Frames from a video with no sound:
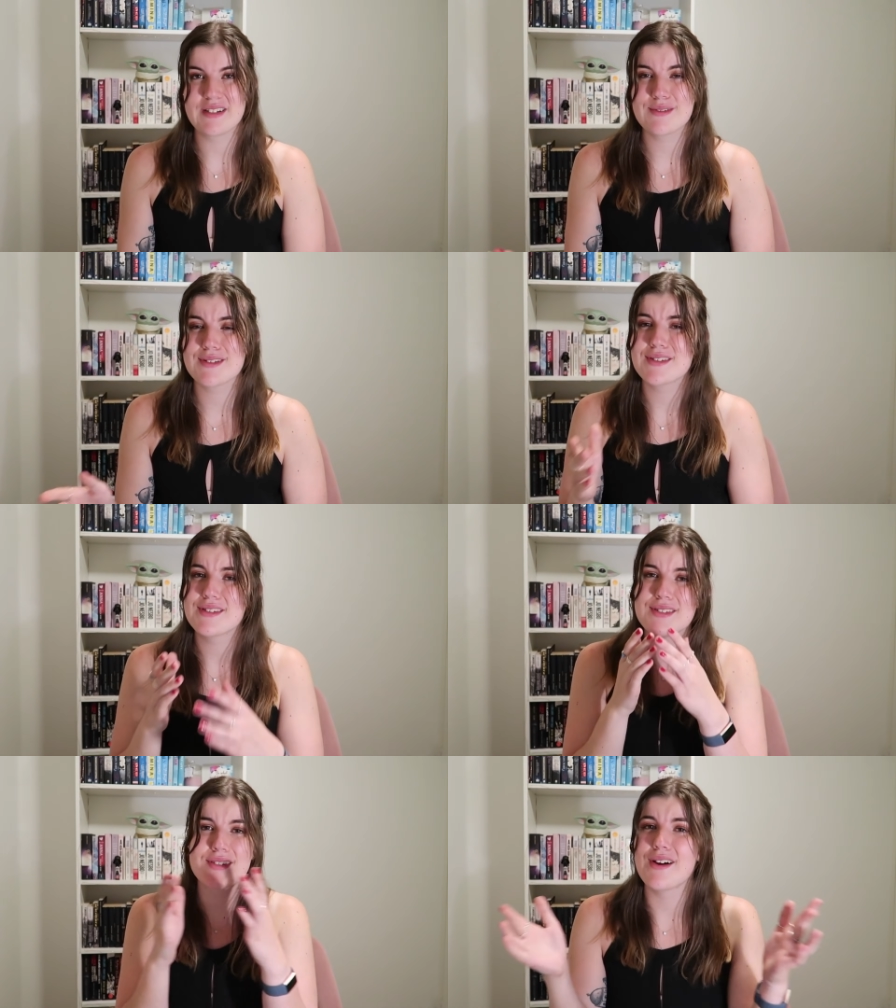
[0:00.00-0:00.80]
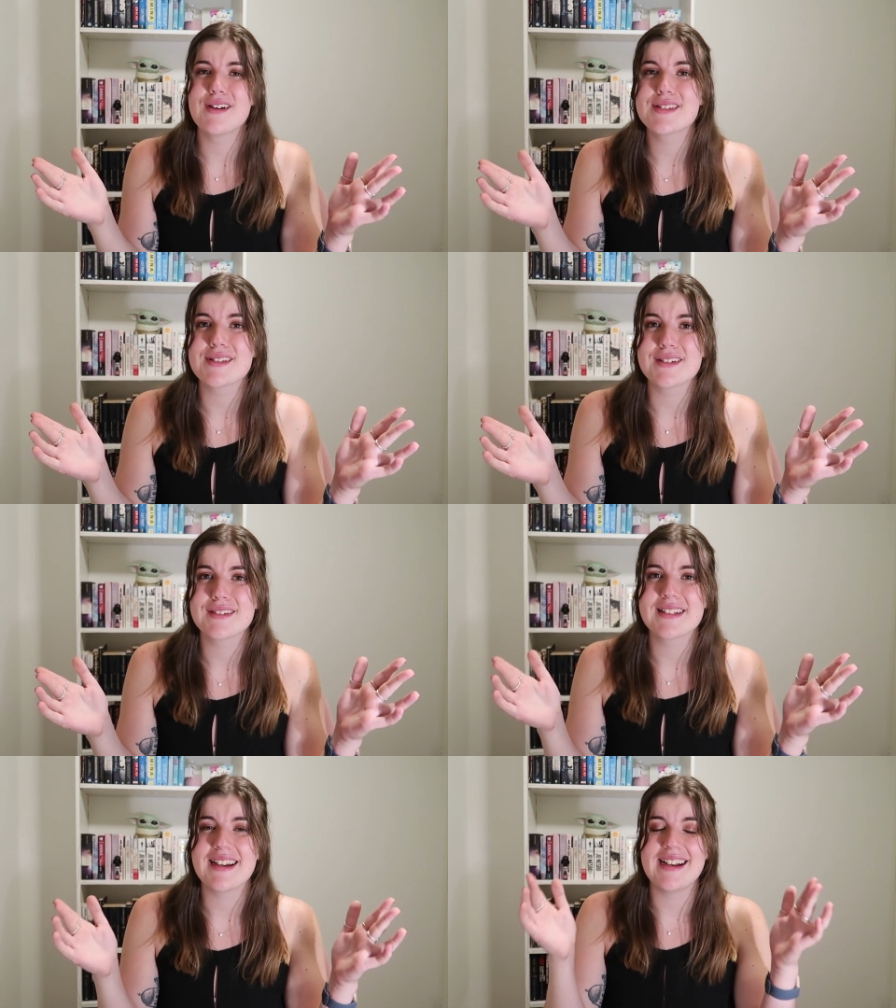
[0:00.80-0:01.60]
It was so, so
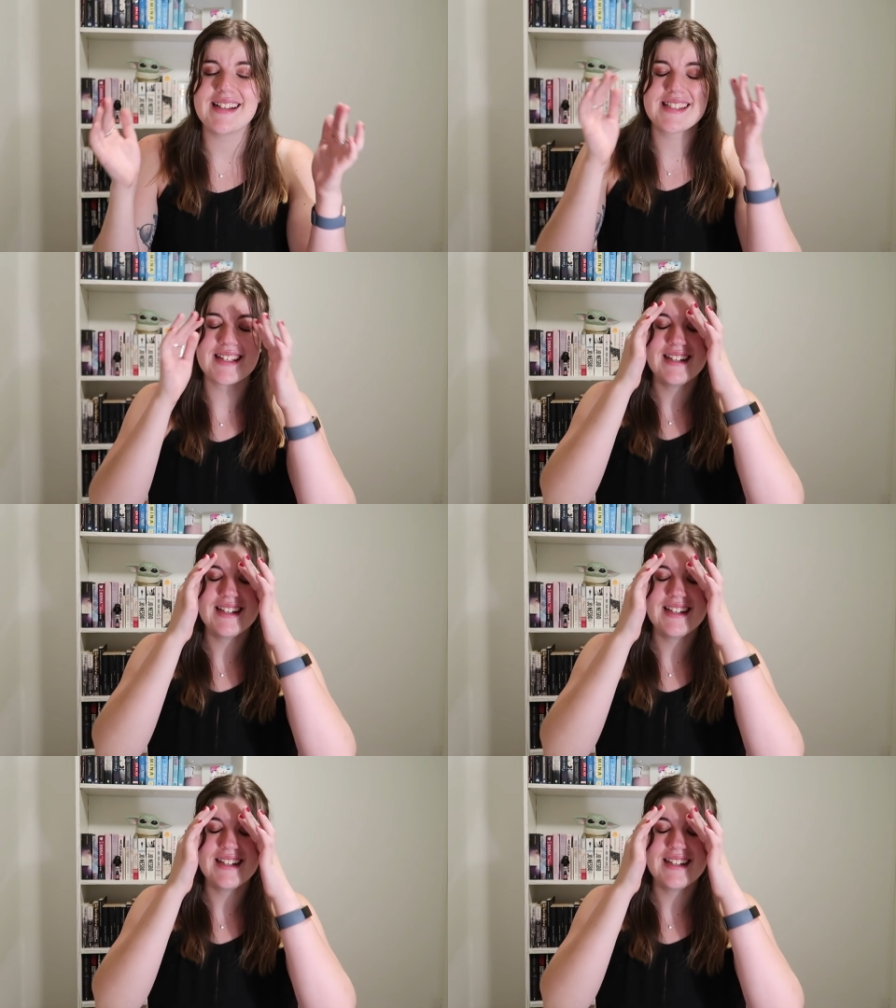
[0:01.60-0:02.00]
good, guys.